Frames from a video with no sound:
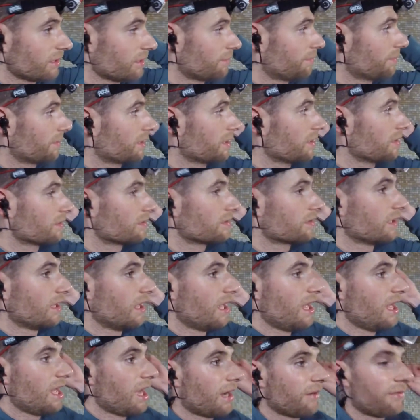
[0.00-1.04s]
you, because
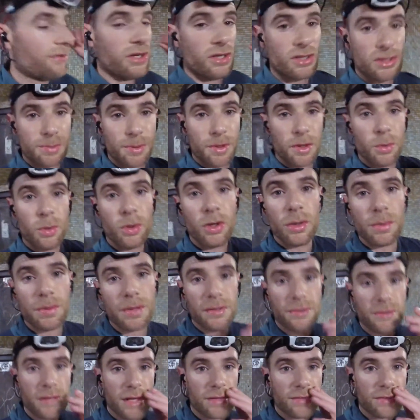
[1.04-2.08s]
I forgot to put a
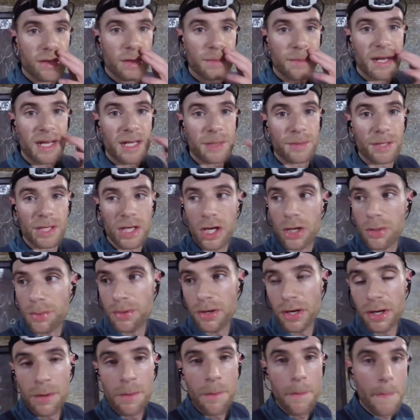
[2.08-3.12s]
waterproof cover on the back of my
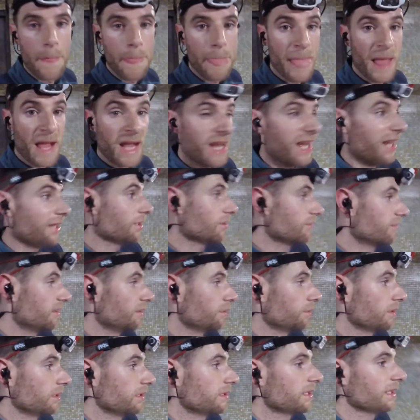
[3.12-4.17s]
GoPro. I don't really
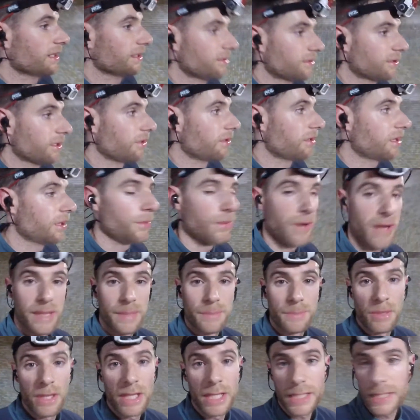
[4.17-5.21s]
want it to get soaking wet
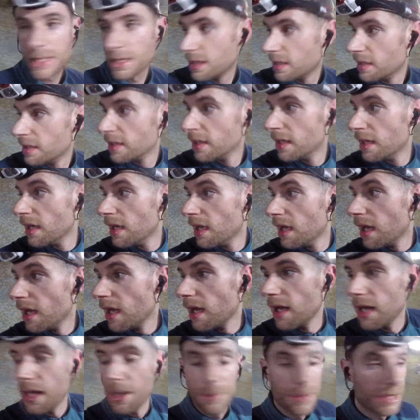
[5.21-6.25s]
and break.
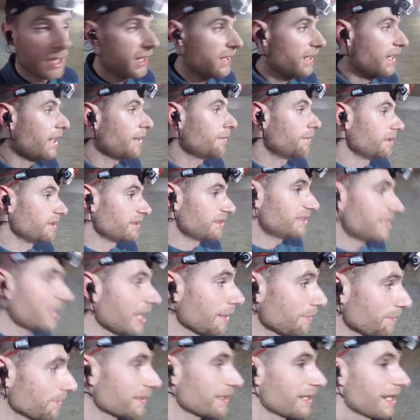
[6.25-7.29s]
Yeah, but it's
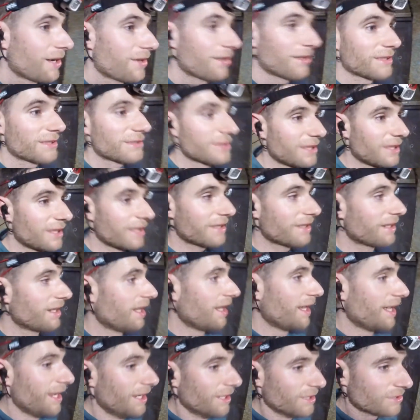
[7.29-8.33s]
tipping down outside.
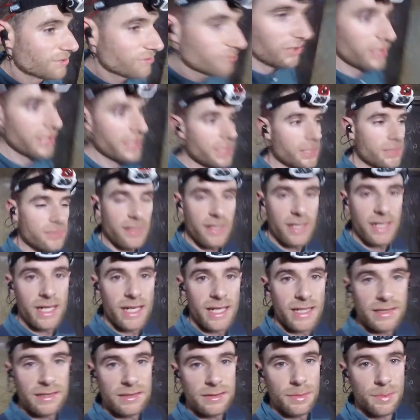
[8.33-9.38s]
It's really not very
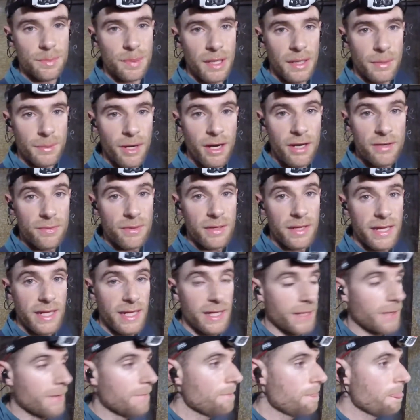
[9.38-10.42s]
nice, but I'm halfway there.
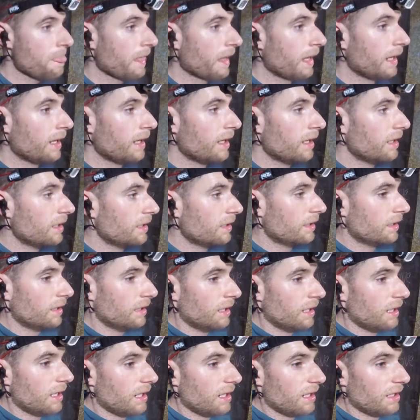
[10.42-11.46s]

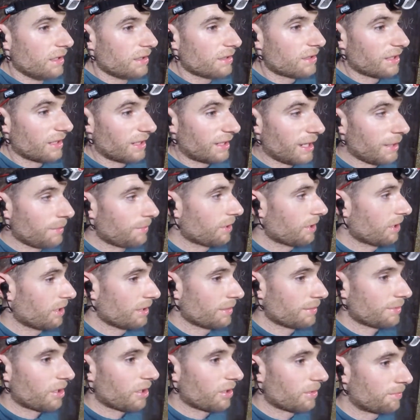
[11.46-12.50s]
I'm going to keep going.
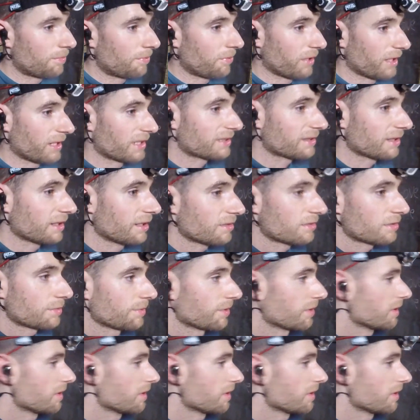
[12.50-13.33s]
I'm going pretty slow, to be